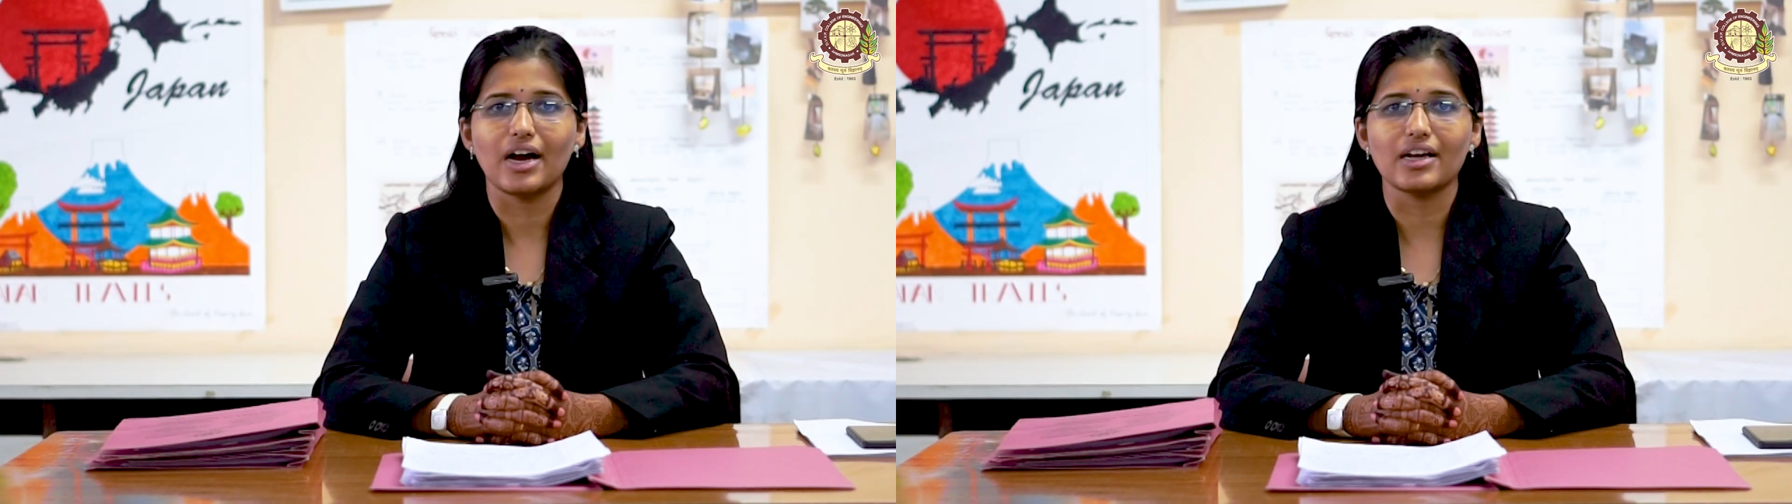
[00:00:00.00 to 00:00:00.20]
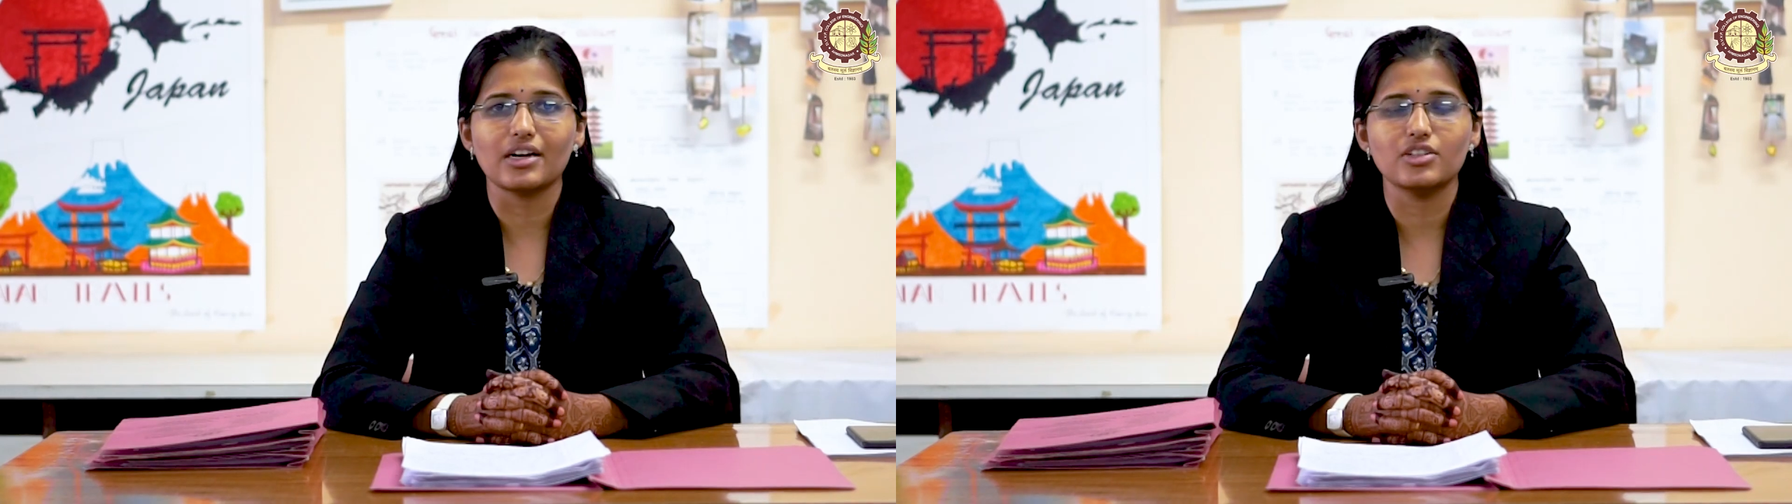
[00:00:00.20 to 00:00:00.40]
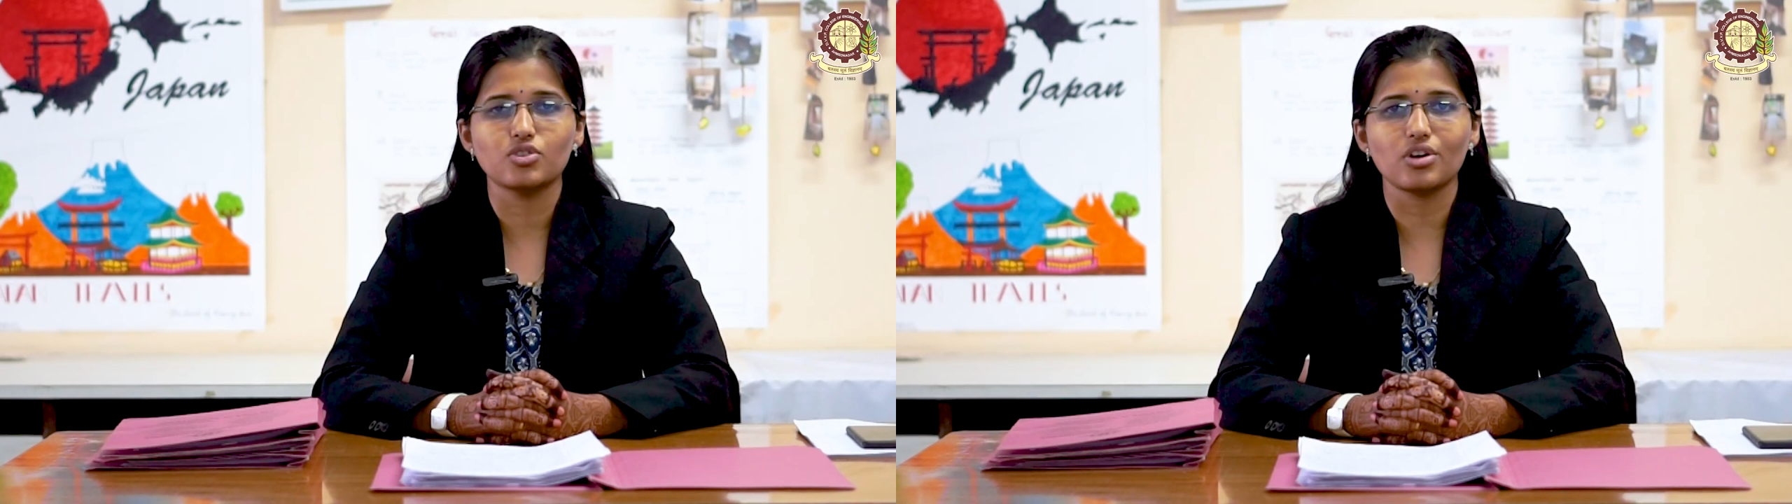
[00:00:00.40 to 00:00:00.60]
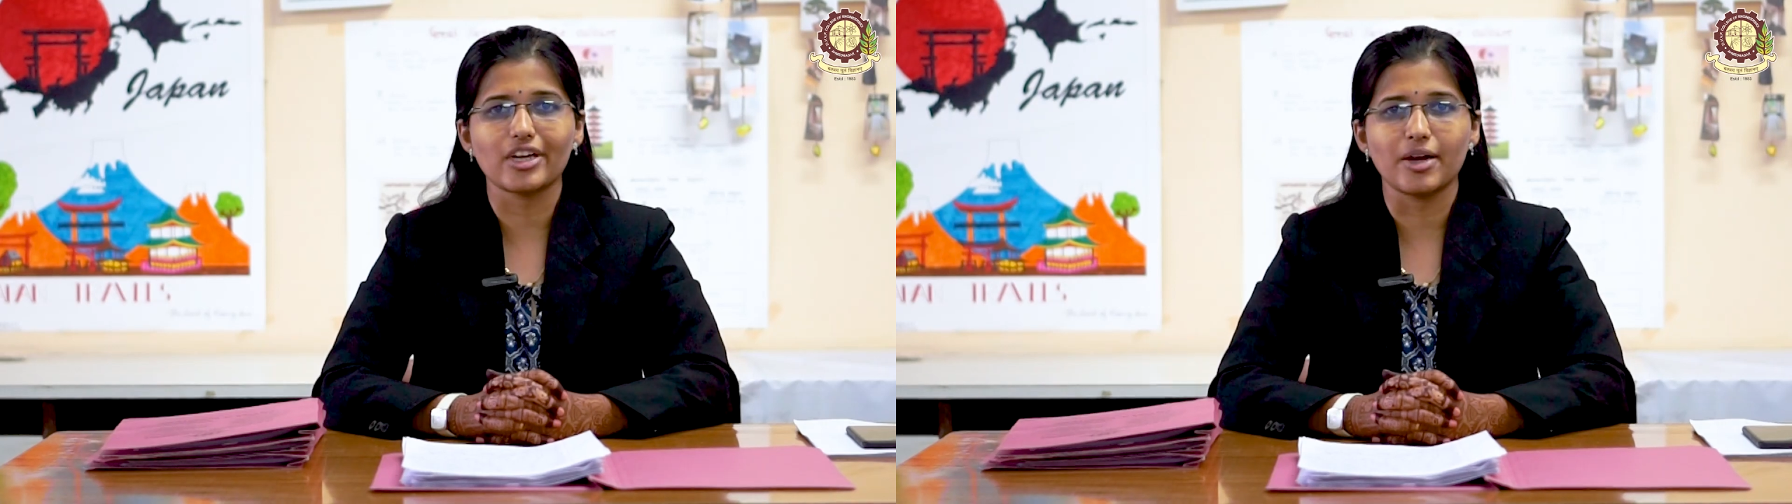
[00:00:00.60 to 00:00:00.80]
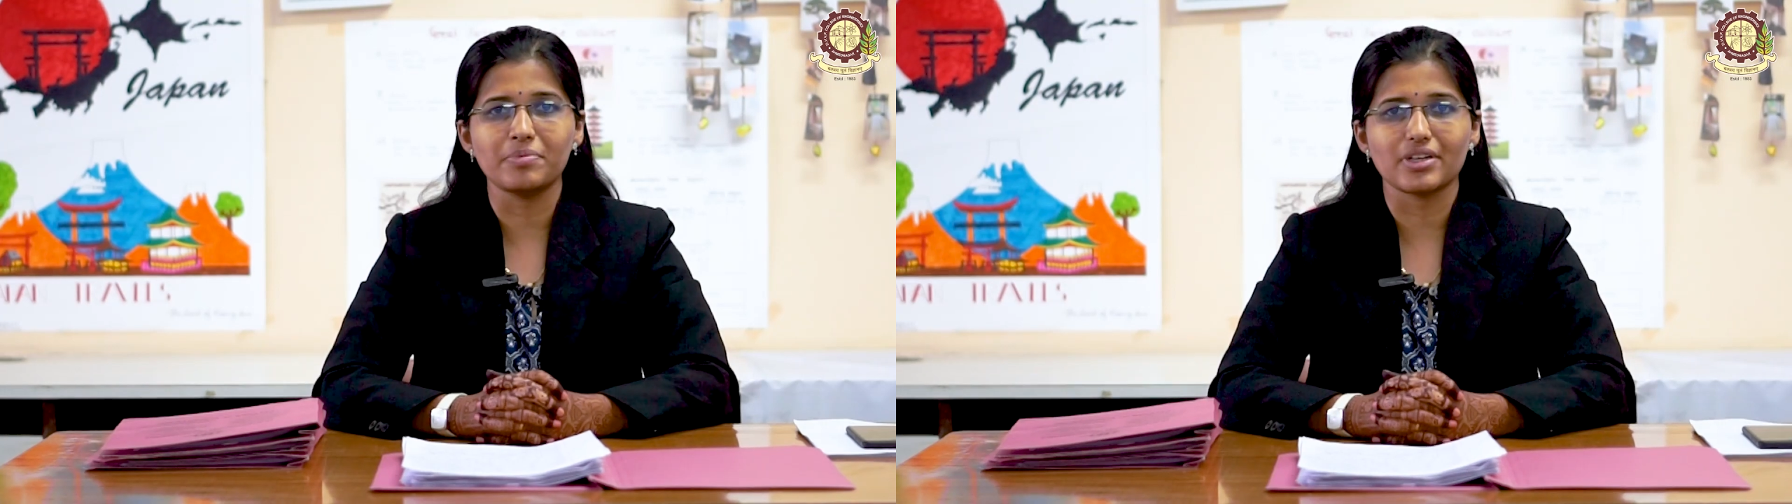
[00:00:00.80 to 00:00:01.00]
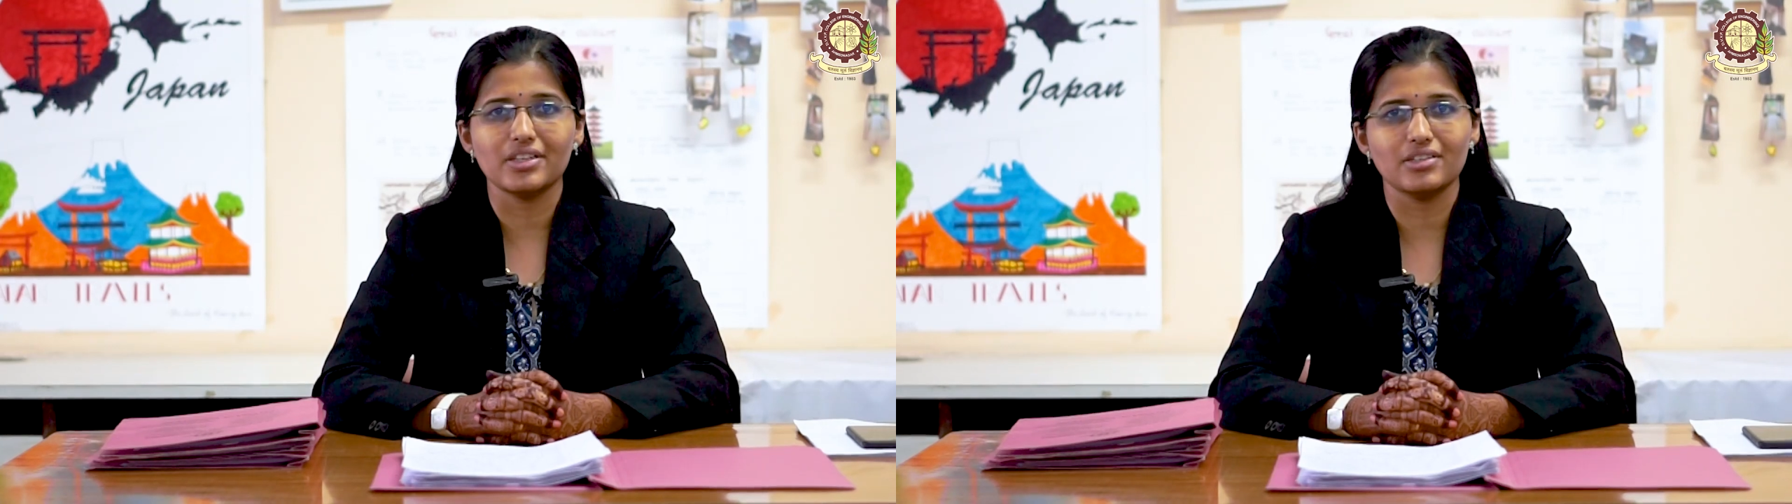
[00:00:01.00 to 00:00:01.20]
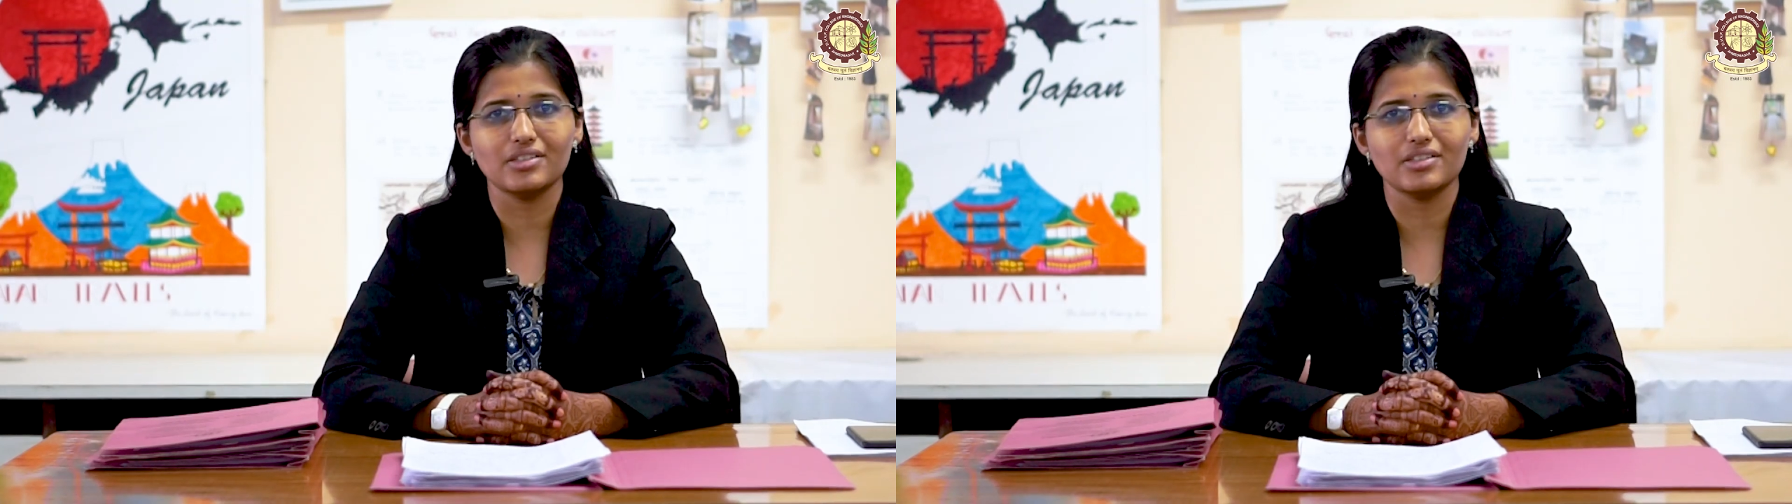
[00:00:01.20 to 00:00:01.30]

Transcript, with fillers: are also kept in